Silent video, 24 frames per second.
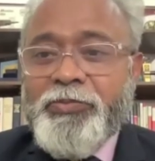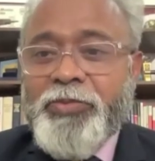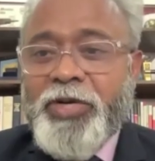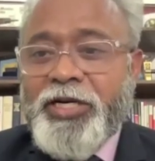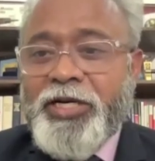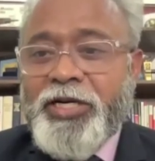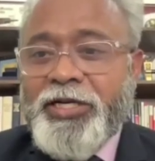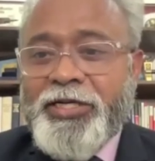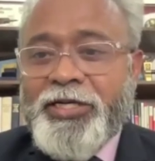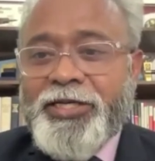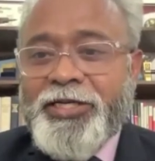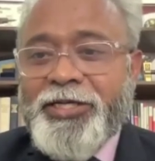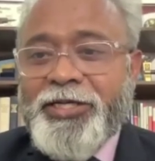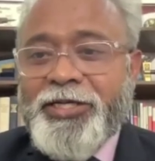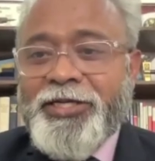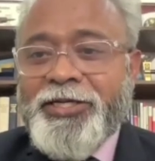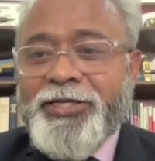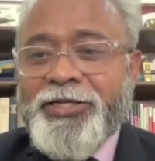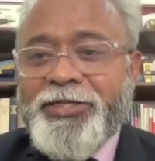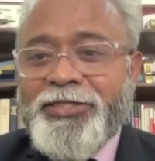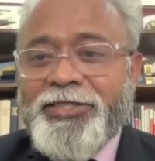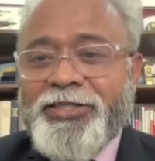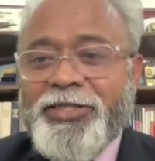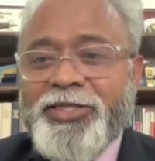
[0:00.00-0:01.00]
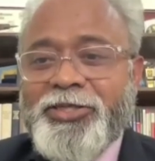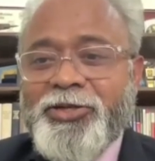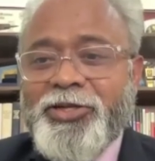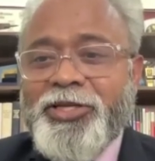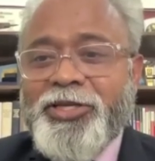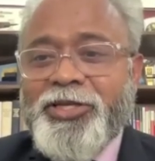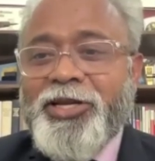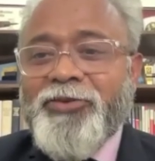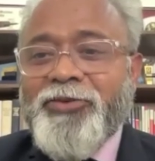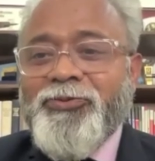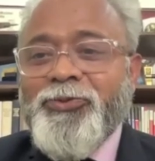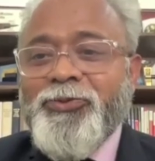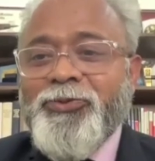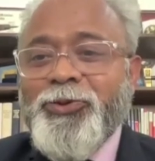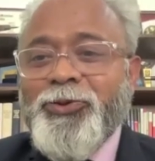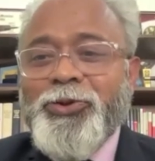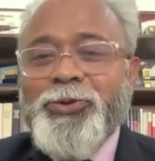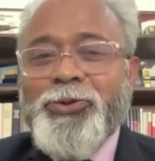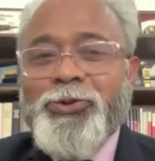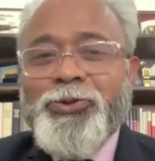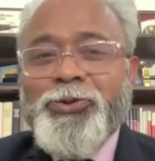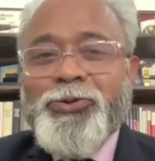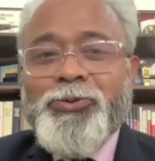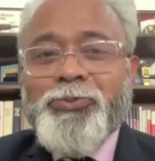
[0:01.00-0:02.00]
but uh, just enough for
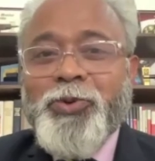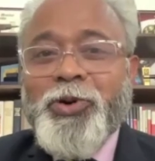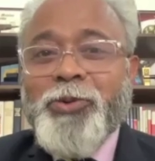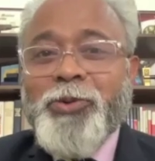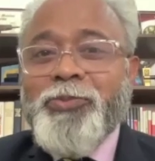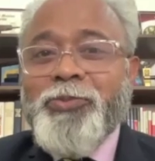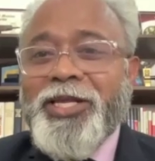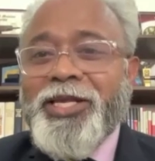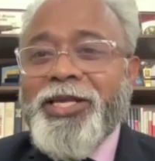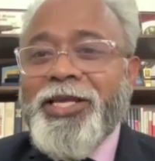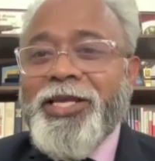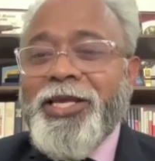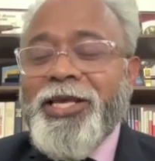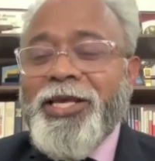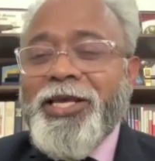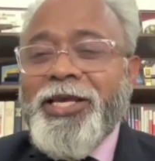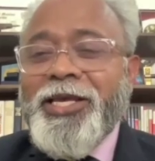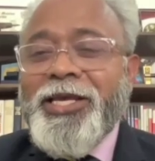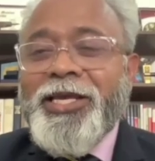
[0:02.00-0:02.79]
you to probably